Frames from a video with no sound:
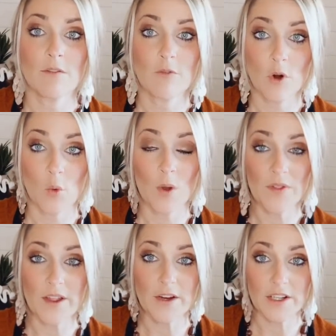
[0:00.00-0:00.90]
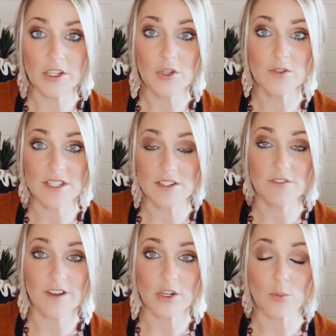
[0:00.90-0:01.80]
for what they're going to use as
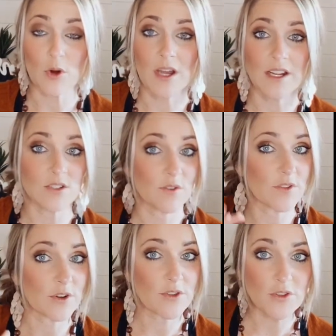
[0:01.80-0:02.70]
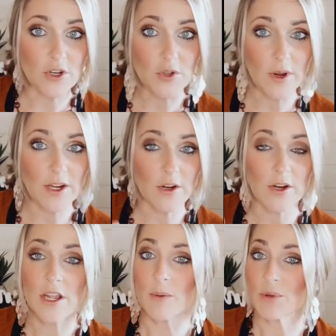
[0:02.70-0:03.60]
their final product. So if they're a 3rd
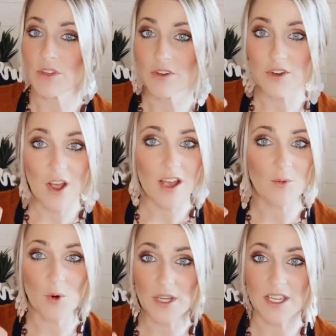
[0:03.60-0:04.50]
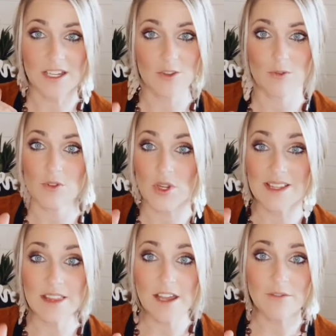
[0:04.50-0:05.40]
grader, but they're not working at 3rd
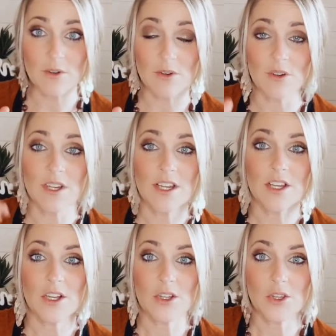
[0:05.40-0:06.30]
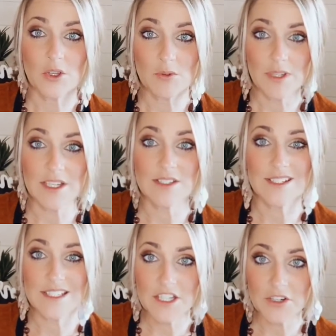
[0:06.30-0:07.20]
grade level, you need
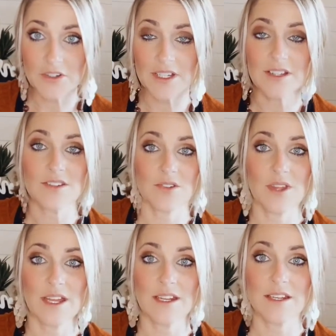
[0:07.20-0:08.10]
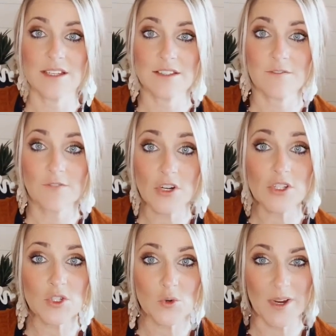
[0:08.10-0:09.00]
to tier it so that it is
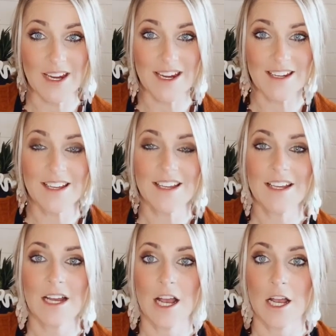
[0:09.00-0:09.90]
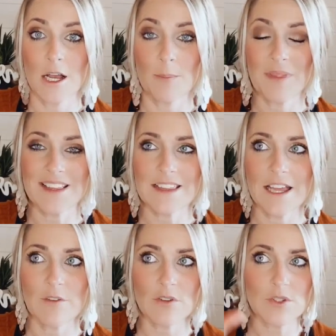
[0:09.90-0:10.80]
1st grade
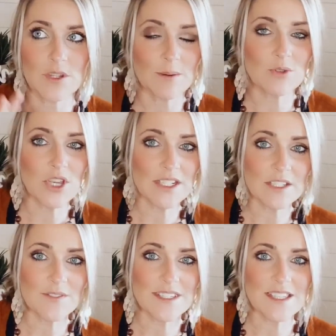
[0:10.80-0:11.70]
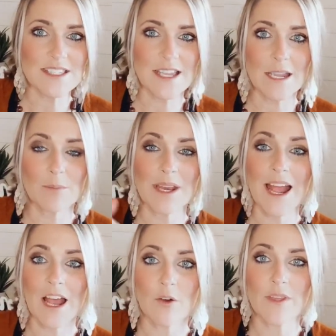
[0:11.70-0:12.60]
level. So the objective is the same, but
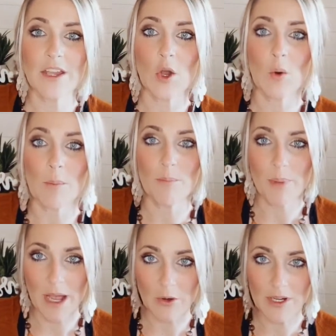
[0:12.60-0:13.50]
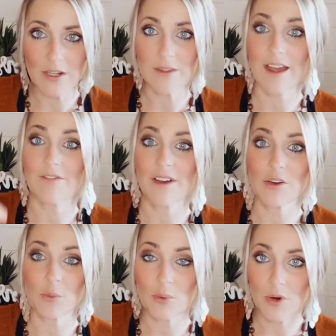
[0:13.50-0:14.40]
how they go about it, that final